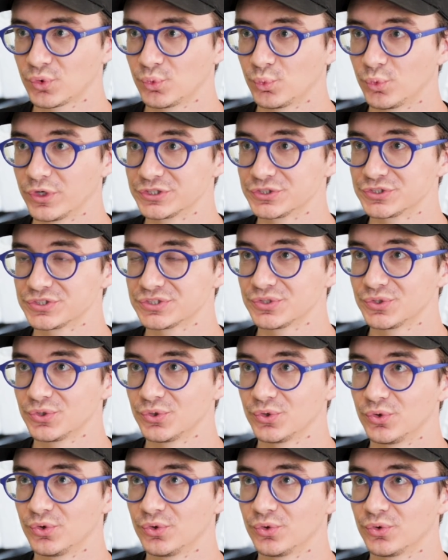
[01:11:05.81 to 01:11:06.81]
was
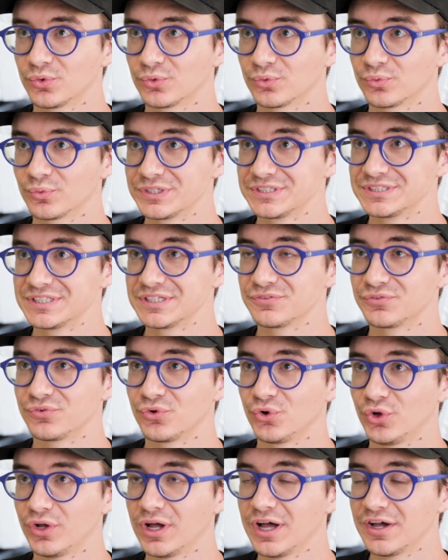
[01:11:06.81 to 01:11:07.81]

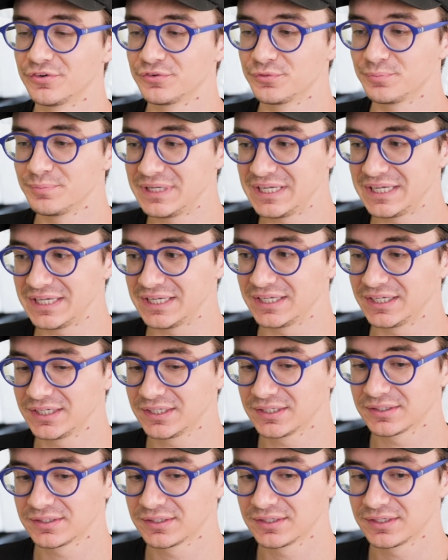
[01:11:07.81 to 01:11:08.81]
resentful of
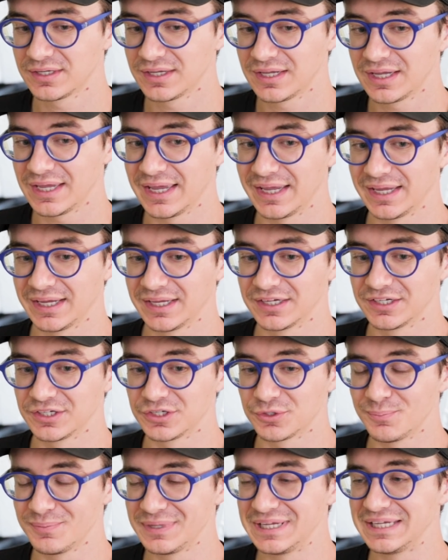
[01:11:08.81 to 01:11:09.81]
me
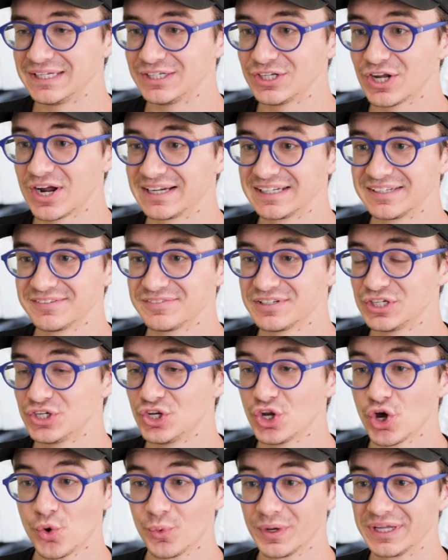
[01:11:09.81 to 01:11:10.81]
and me not
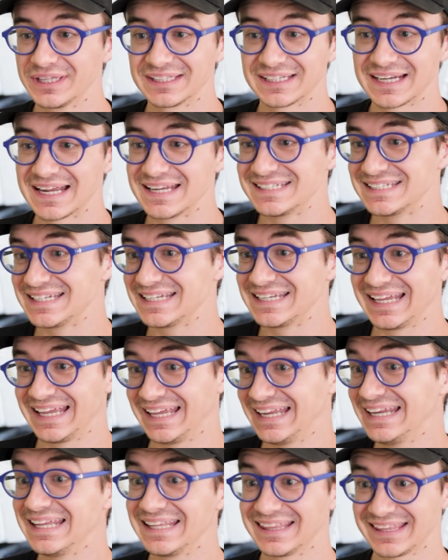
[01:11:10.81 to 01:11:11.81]
even knowing that I did
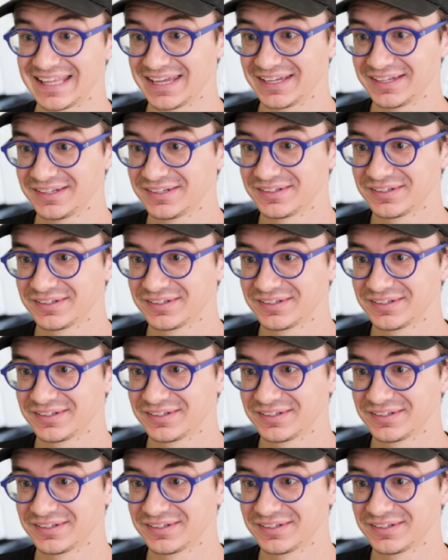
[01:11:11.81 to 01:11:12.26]
anything.